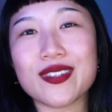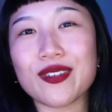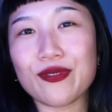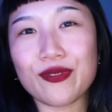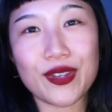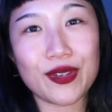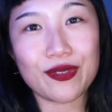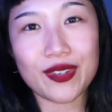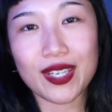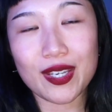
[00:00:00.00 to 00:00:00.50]

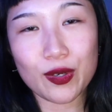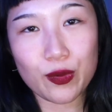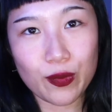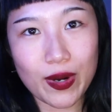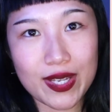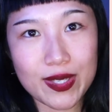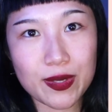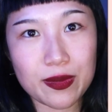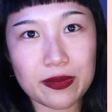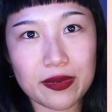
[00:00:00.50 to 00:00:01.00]
Vivienne
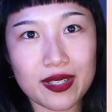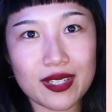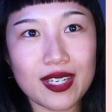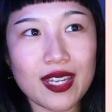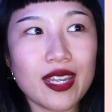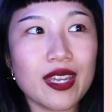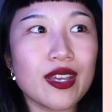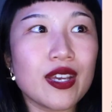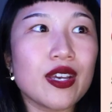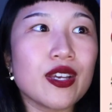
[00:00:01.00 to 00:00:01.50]
Westwood.
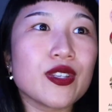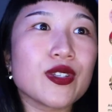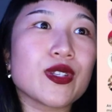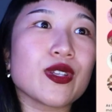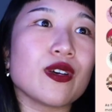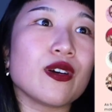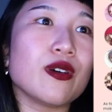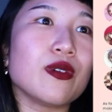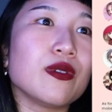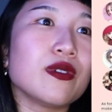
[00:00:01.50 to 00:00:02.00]

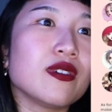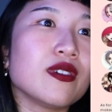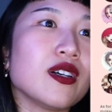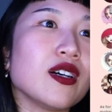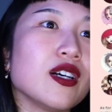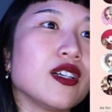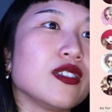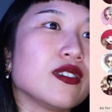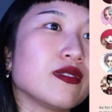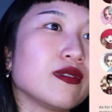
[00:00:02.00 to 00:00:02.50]
So
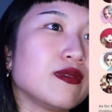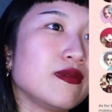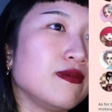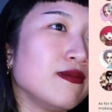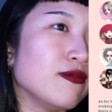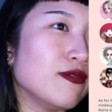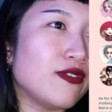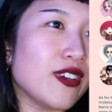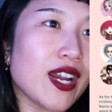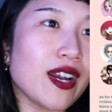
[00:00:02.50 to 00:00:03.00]
a
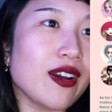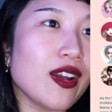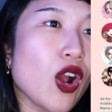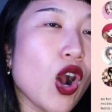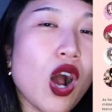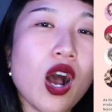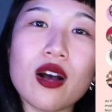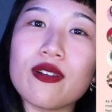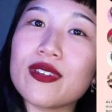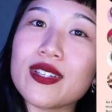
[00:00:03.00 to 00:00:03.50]

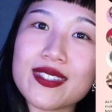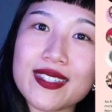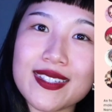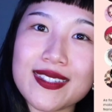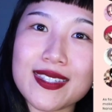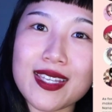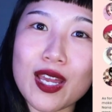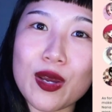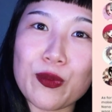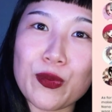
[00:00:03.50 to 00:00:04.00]
very obvious
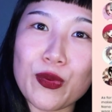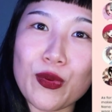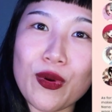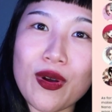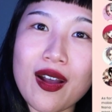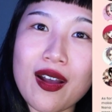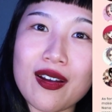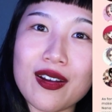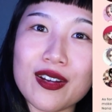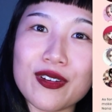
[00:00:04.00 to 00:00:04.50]
example
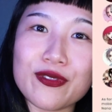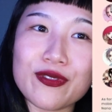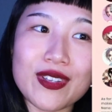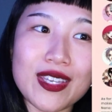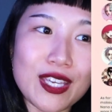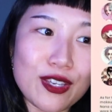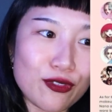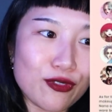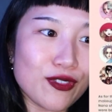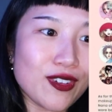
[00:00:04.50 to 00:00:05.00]
of
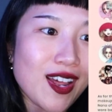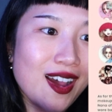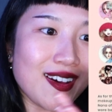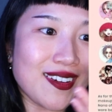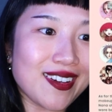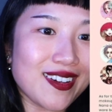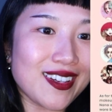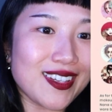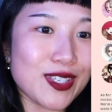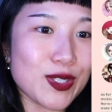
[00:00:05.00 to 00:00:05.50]
if
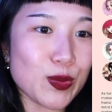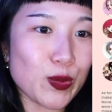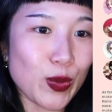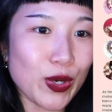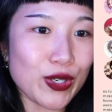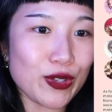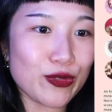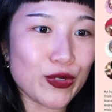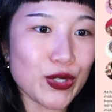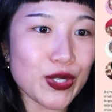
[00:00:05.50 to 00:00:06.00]
Nana is
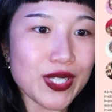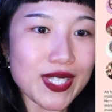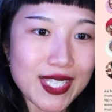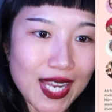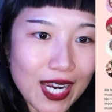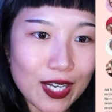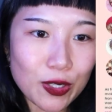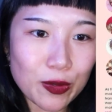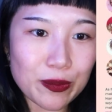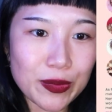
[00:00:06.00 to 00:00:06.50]
one of your
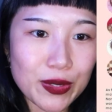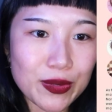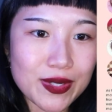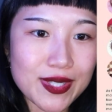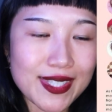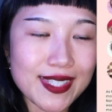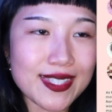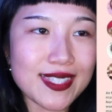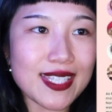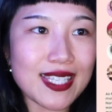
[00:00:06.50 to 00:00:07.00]
style
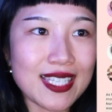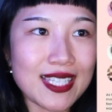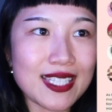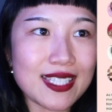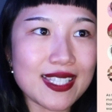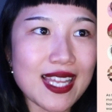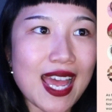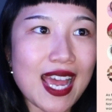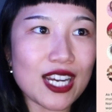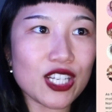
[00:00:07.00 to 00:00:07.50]
muses
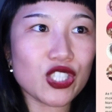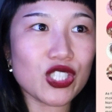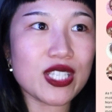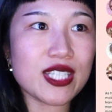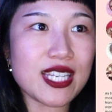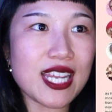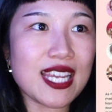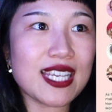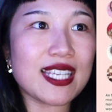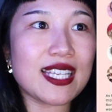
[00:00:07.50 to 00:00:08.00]
is actually
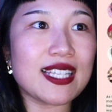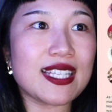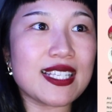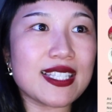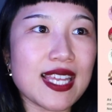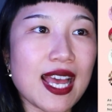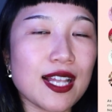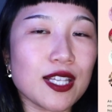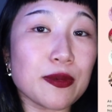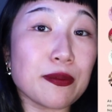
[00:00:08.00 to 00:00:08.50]
taking
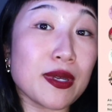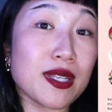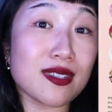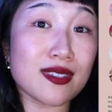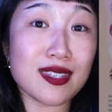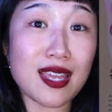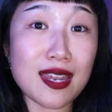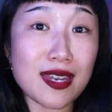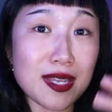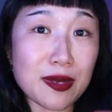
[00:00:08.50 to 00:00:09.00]
these
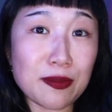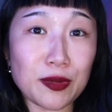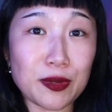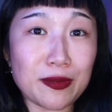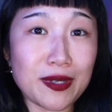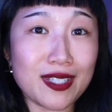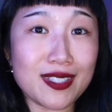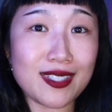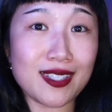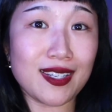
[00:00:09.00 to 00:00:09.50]
elements and
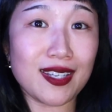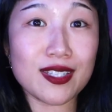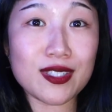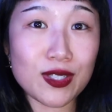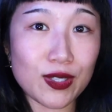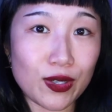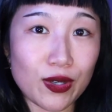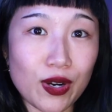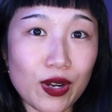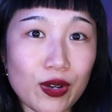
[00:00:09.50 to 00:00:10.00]
implementing it
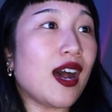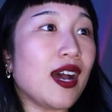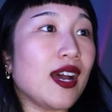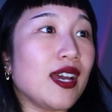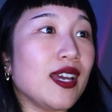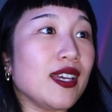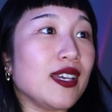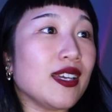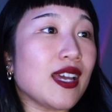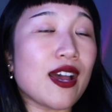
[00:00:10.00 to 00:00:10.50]
to your own.
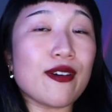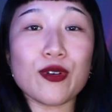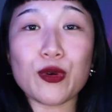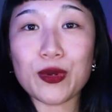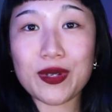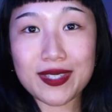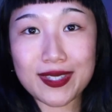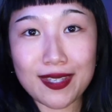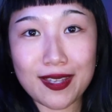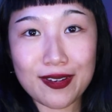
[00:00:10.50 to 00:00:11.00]
I have
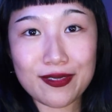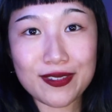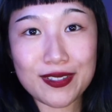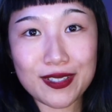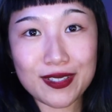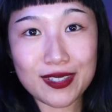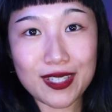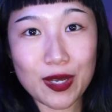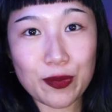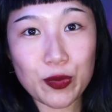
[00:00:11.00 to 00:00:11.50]
always loved
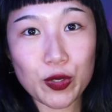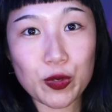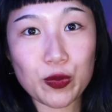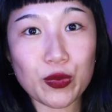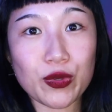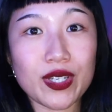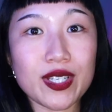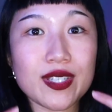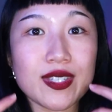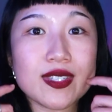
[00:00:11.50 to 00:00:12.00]
leopard
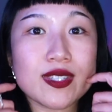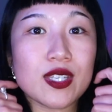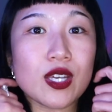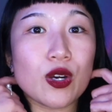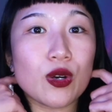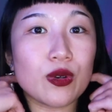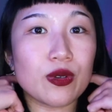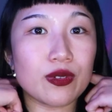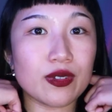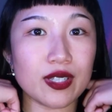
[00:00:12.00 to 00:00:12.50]
print,
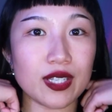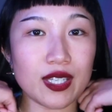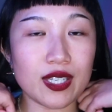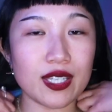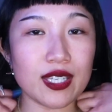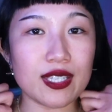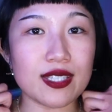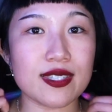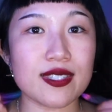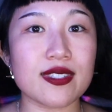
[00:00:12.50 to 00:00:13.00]
so
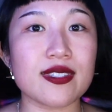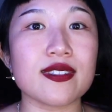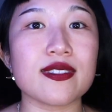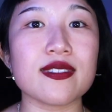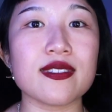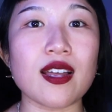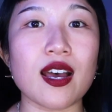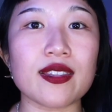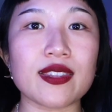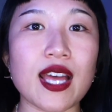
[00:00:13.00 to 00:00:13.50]
it's
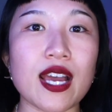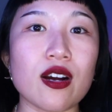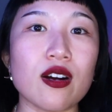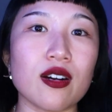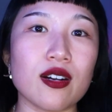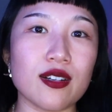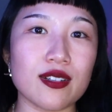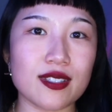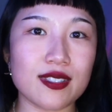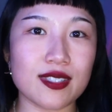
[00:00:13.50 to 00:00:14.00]
not that
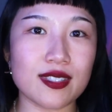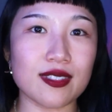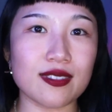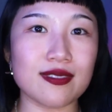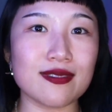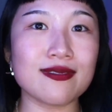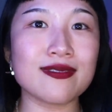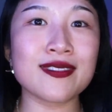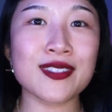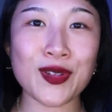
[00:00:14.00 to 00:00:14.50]
hard to
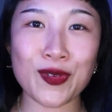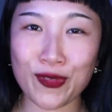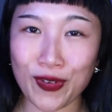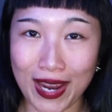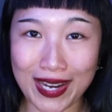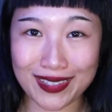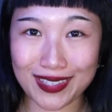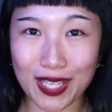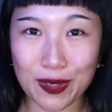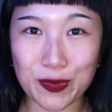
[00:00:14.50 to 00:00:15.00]

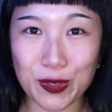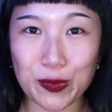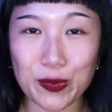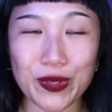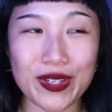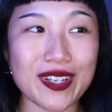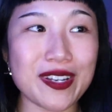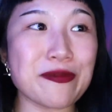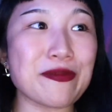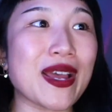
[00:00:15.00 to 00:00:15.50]
find leopard
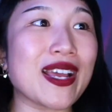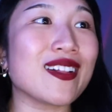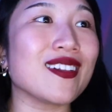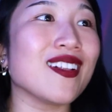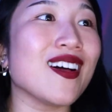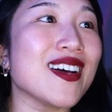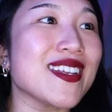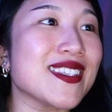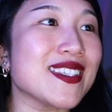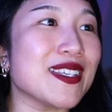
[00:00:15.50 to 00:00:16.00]
print in my
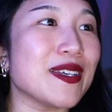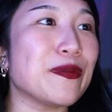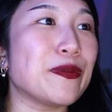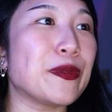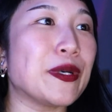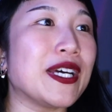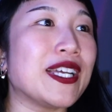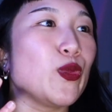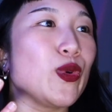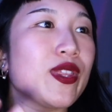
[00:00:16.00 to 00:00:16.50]
closet,
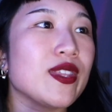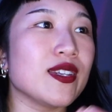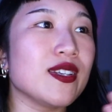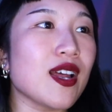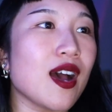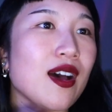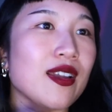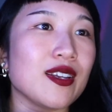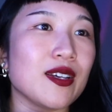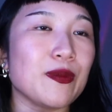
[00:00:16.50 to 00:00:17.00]
but with
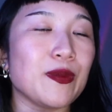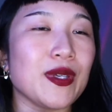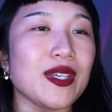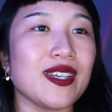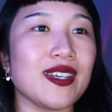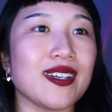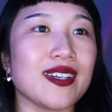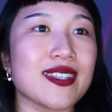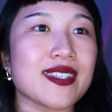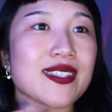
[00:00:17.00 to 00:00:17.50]
Nana
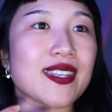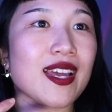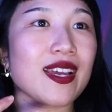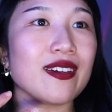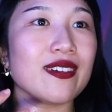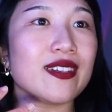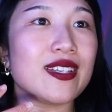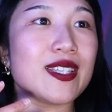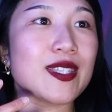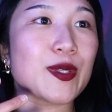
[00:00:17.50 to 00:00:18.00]
being a
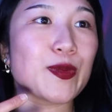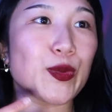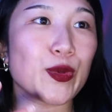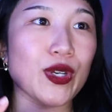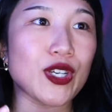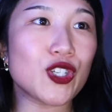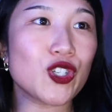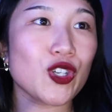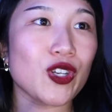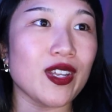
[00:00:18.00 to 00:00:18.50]
style
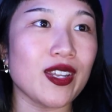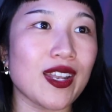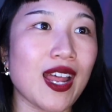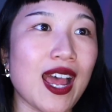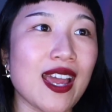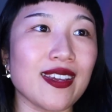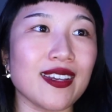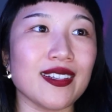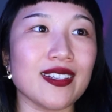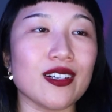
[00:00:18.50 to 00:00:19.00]
inspiration,
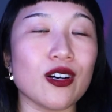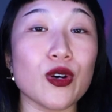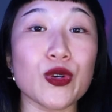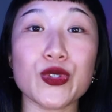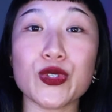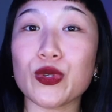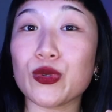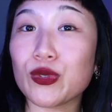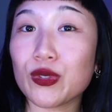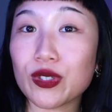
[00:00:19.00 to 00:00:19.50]
I
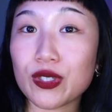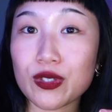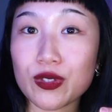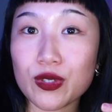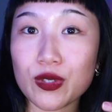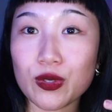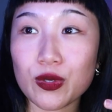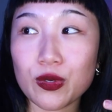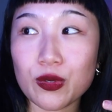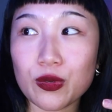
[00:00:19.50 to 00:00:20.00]
also look
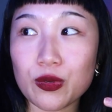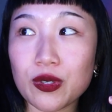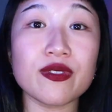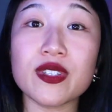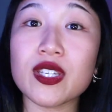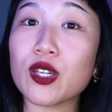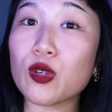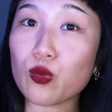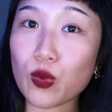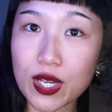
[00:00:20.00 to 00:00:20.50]
to
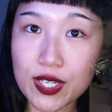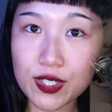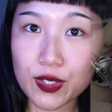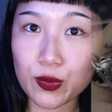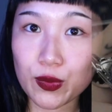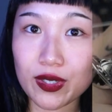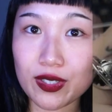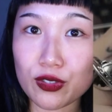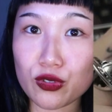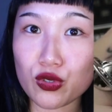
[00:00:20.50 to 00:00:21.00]
Vivienne
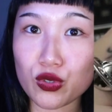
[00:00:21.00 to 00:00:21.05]
Westwood